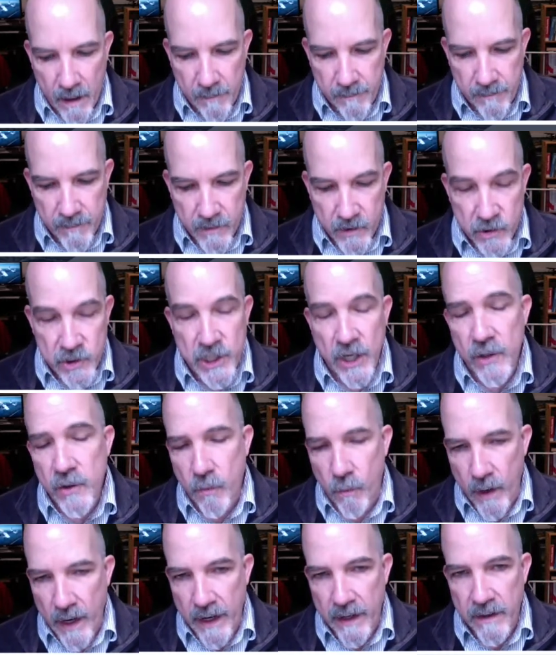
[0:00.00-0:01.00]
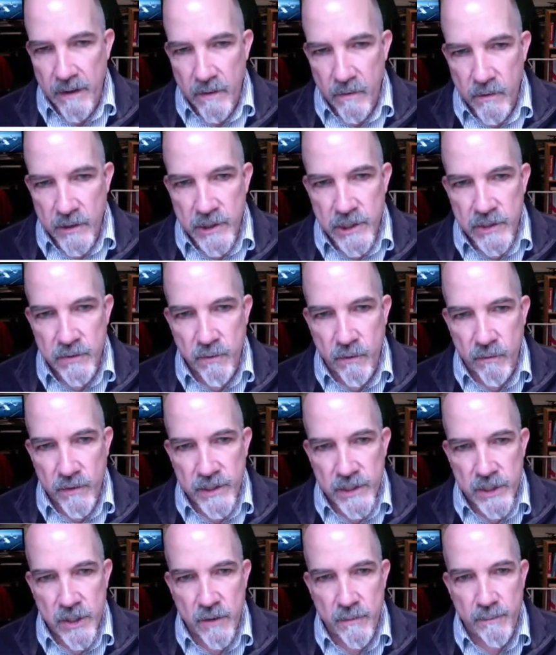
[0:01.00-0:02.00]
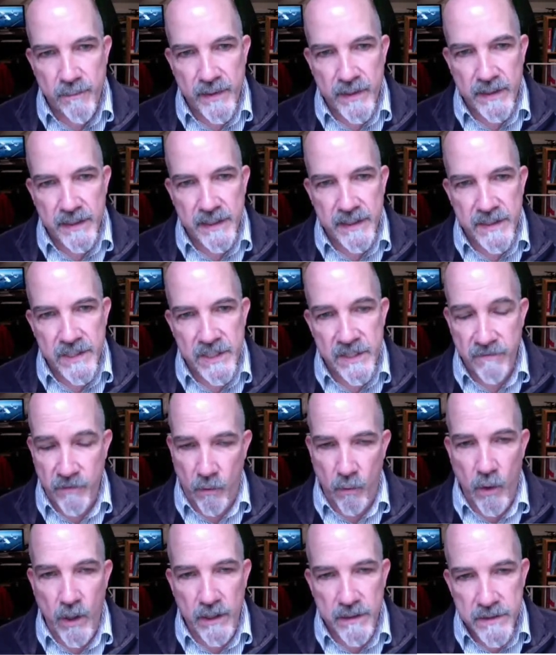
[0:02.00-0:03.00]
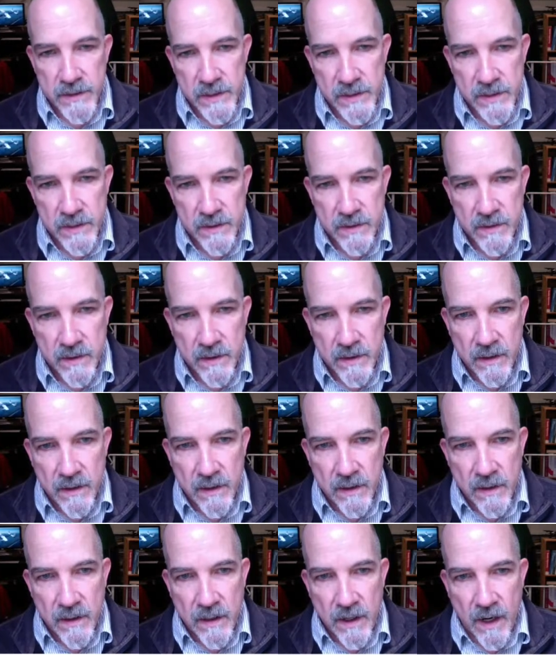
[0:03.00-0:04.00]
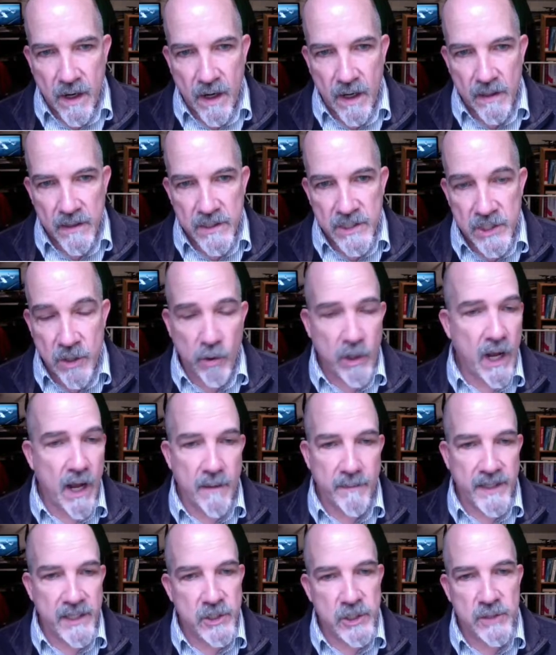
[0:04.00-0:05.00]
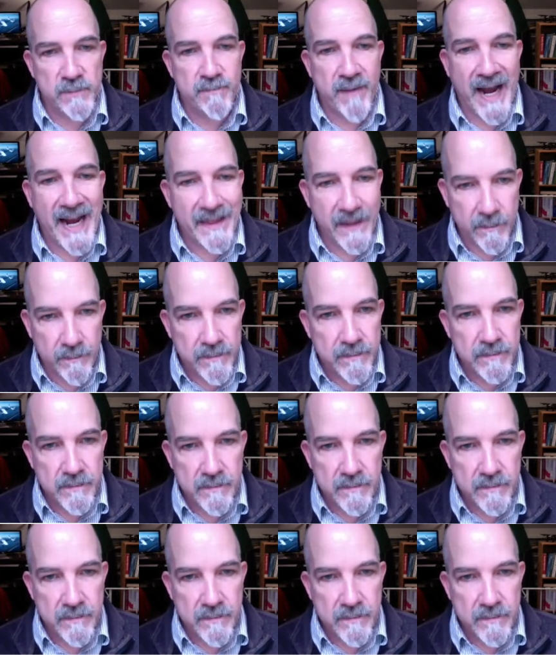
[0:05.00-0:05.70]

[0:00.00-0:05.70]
There's another way, which is when we start building civil ones, SOCOM can just buy them.